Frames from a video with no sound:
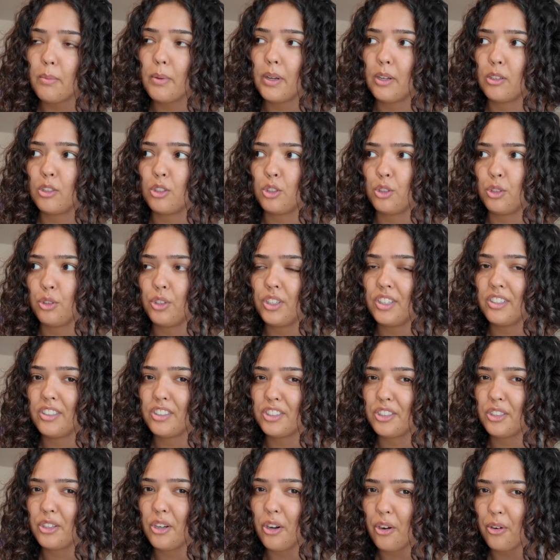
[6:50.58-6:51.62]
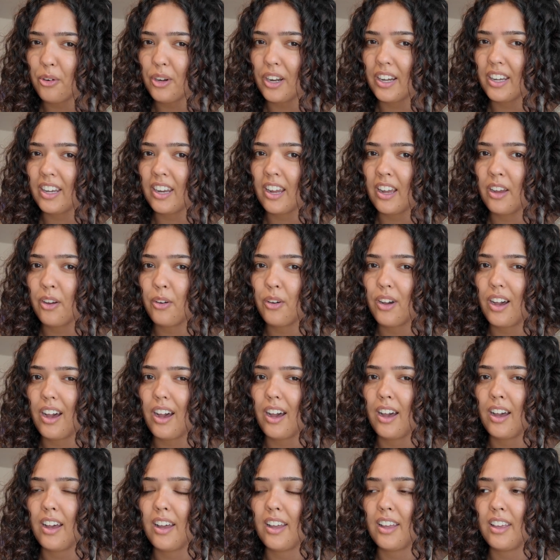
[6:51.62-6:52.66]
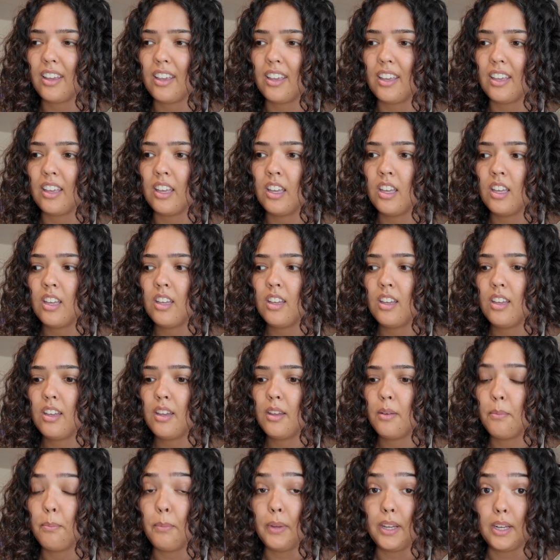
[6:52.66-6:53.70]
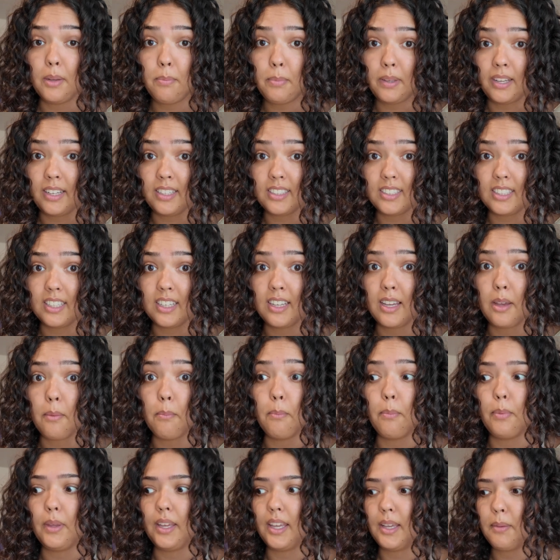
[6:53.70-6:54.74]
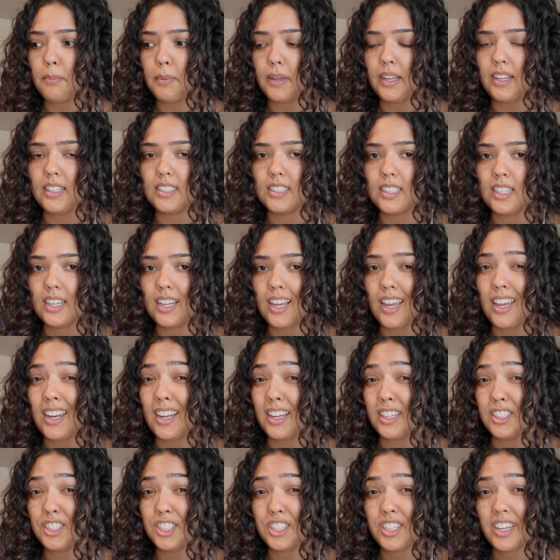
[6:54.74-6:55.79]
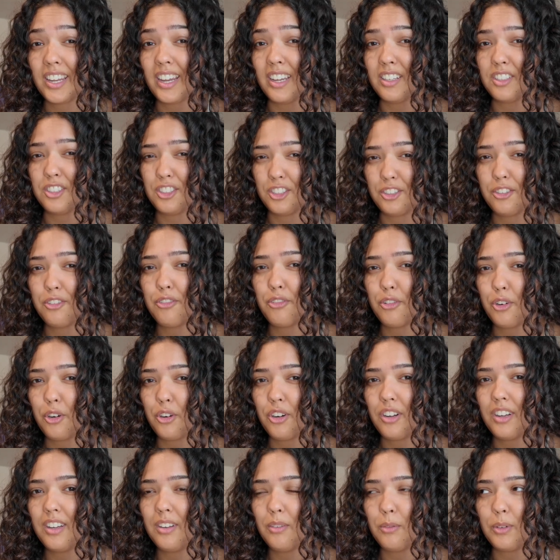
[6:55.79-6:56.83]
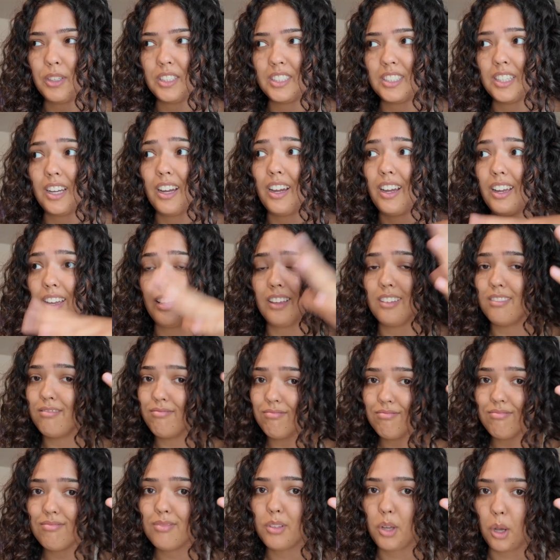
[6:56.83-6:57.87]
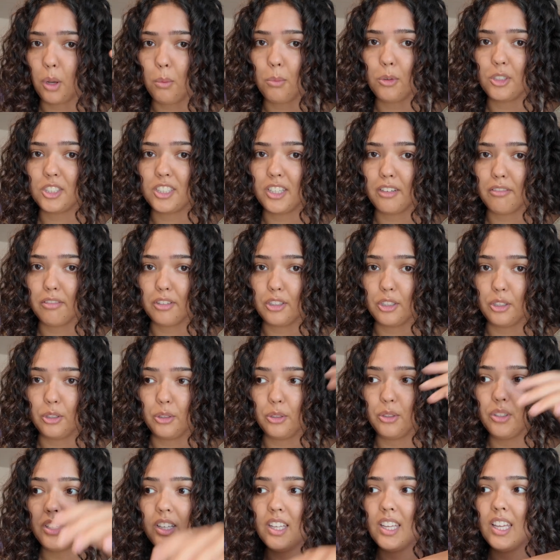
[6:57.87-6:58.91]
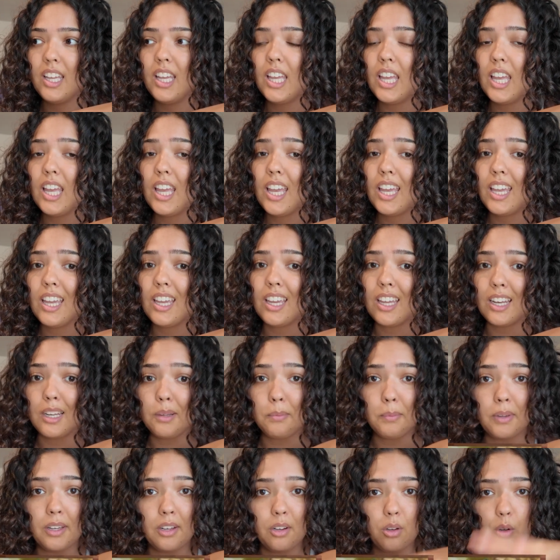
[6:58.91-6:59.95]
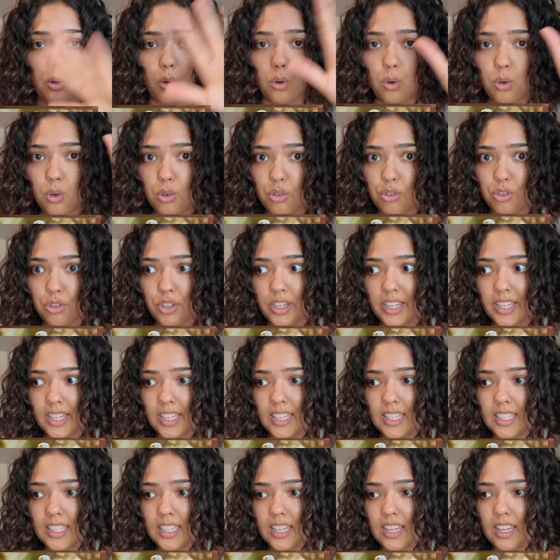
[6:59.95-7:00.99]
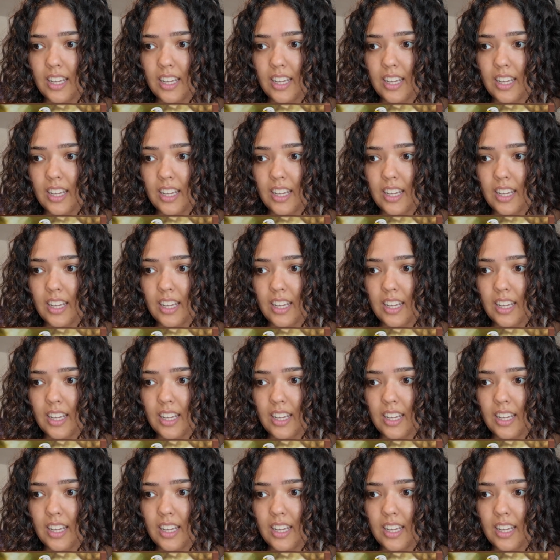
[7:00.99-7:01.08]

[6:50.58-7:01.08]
about 2 years ago right now, I made a painting, a big painting, and I sketched for it, which I almost never do. And I made a whole grid,